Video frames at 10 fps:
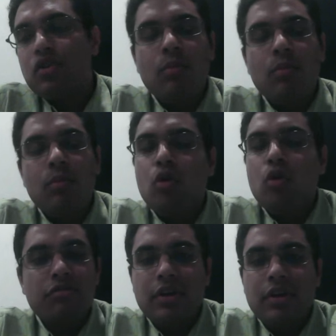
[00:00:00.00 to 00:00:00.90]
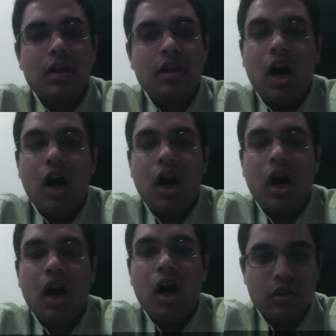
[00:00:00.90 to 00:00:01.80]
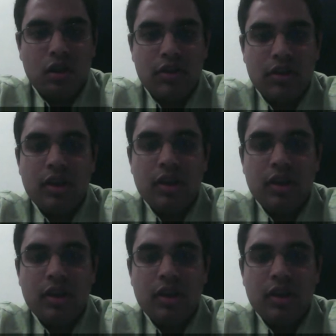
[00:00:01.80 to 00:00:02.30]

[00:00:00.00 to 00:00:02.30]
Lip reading: Court is trying to figure out how it must solve it.